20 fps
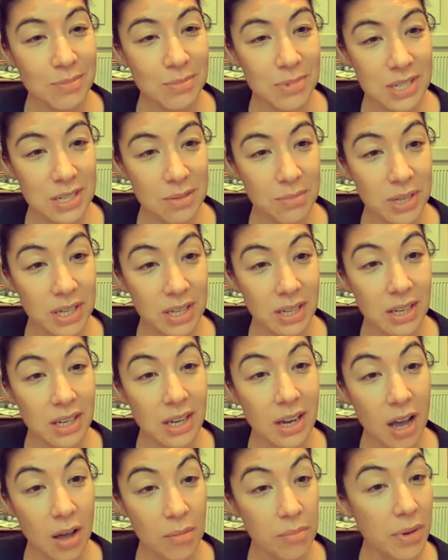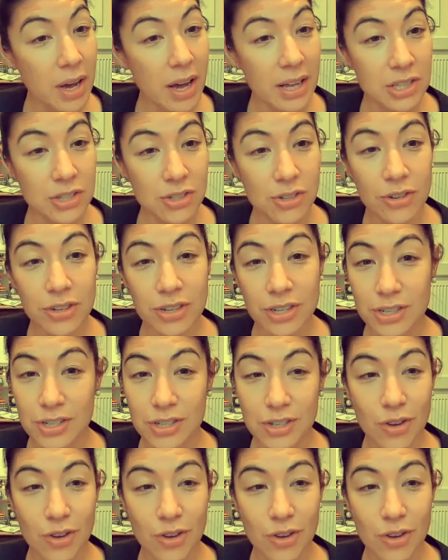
seems to become uncertain.